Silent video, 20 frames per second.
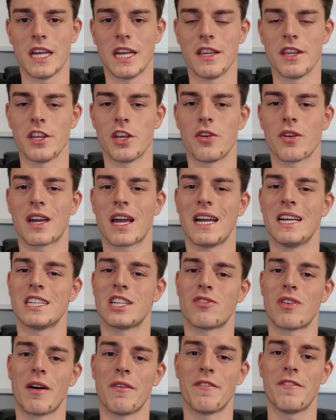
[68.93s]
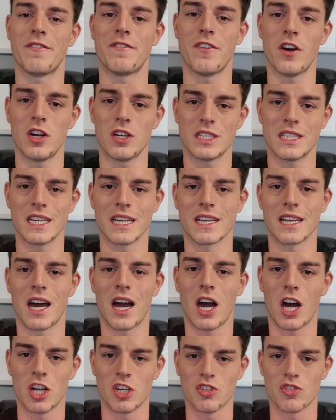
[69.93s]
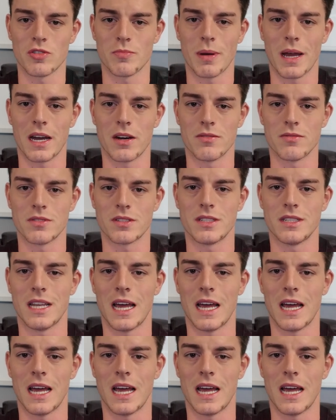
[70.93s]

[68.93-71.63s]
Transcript: in the UK is around £1,300.